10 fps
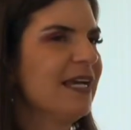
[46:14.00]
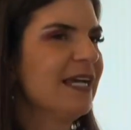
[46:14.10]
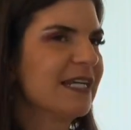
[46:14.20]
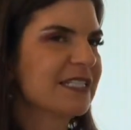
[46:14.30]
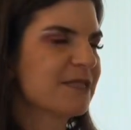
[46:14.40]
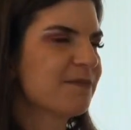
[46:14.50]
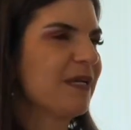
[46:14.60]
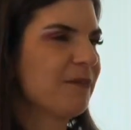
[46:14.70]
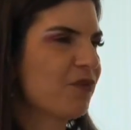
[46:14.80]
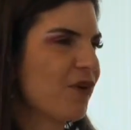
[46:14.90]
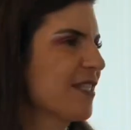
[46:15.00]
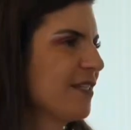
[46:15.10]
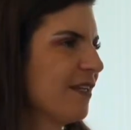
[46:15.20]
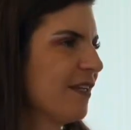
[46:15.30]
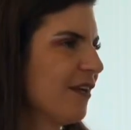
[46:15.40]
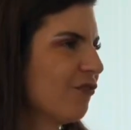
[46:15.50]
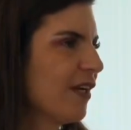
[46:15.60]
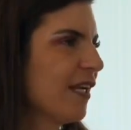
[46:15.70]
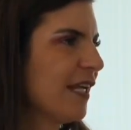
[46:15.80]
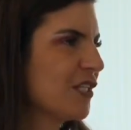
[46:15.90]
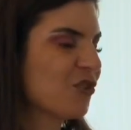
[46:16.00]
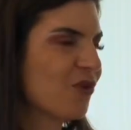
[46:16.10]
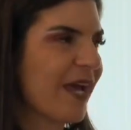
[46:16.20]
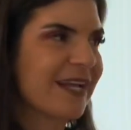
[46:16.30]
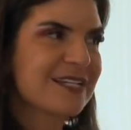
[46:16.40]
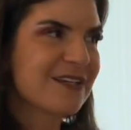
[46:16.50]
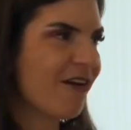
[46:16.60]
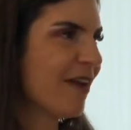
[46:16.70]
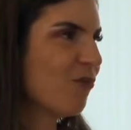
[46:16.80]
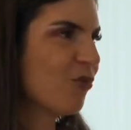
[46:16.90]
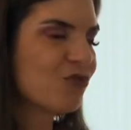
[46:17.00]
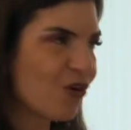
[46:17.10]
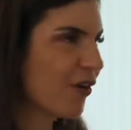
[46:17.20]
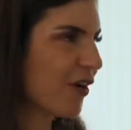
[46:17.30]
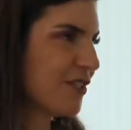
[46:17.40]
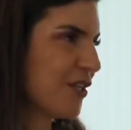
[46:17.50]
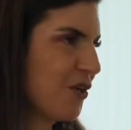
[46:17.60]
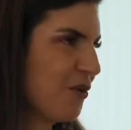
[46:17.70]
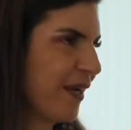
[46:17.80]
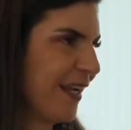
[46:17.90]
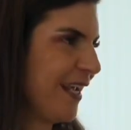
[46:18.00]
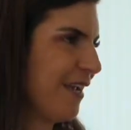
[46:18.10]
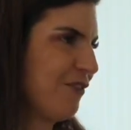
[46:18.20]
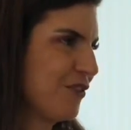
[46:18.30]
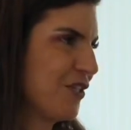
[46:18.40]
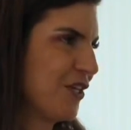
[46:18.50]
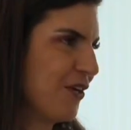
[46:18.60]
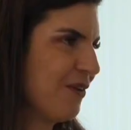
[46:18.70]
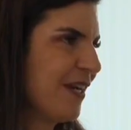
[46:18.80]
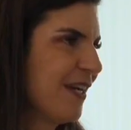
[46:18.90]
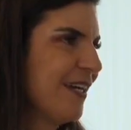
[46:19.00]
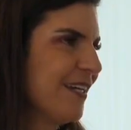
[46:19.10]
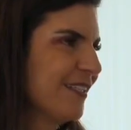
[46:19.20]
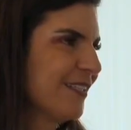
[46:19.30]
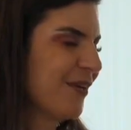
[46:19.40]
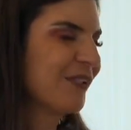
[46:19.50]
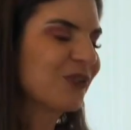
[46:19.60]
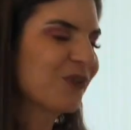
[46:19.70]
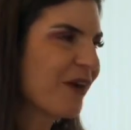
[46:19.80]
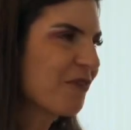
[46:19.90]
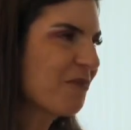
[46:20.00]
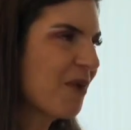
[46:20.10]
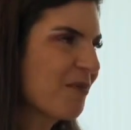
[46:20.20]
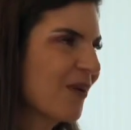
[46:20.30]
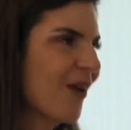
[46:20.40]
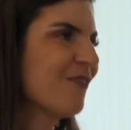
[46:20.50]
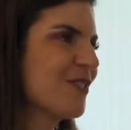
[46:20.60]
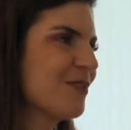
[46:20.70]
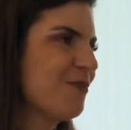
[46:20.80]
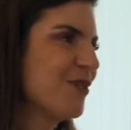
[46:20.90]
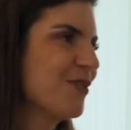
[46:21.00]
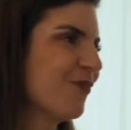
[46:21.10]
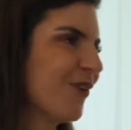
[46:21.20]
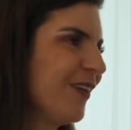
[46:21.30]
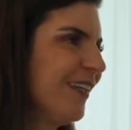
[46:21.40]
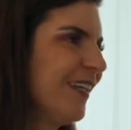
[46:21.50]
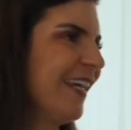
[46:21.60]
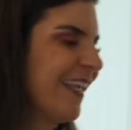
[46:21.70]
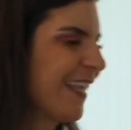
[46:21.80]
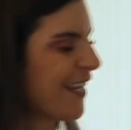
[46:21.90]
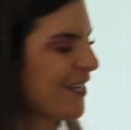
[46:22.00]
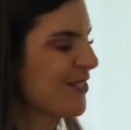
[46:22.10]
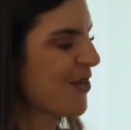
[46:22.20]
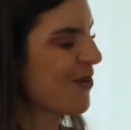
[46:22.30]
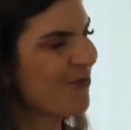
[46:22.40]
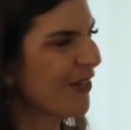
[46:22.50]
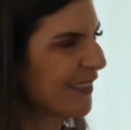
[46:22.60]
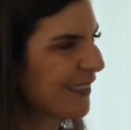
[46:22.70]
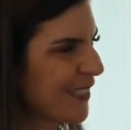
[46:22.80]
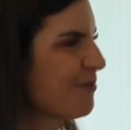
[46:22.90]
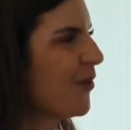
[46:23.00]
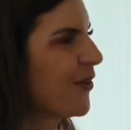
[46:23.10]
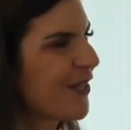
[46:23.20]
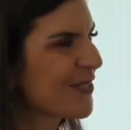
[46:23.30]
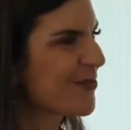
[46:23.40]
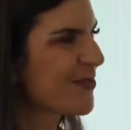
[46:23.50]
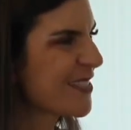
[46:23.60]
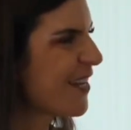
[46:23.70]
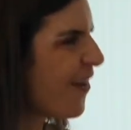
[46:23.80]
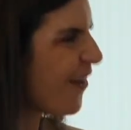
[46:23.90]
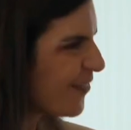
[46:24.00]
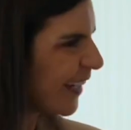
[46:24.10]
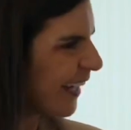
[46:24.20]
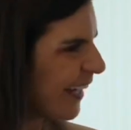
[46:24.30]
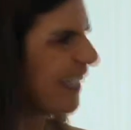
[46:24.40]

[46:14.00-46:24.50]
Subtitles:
And just be present and really enjoy it. And time will not go so quickly if you do. So enjoy every moment. Life is beautiful. Thank you so much. This podcast was lovely.